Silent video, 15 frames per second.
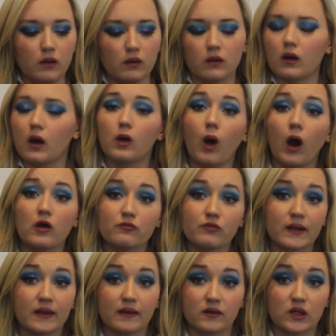So
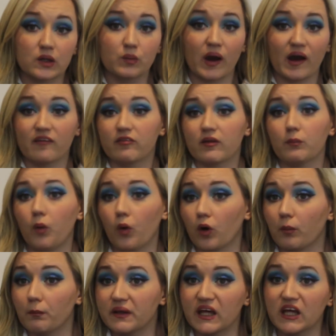hopefully this year we'll have some more
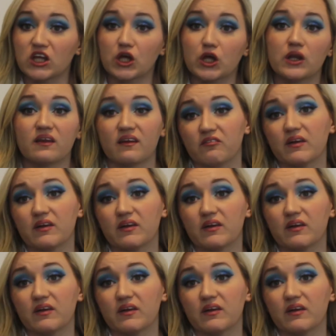competitions.